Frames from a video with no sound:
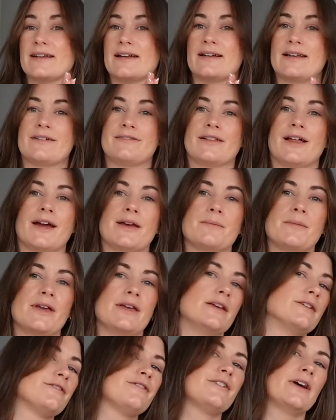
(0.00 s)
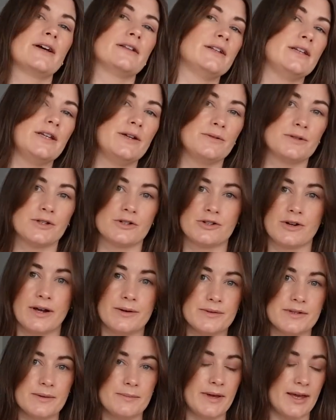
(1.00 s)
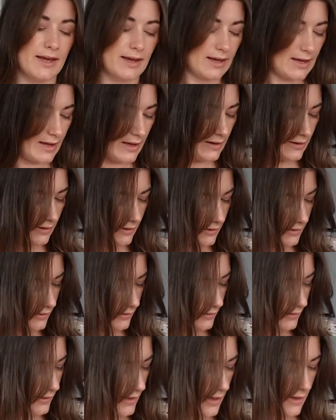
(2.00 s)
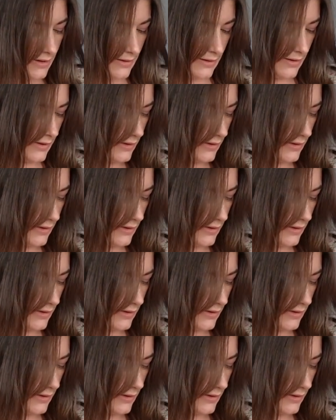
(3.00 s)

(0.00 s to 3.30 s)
and if like me you're fairly new to trouser making, then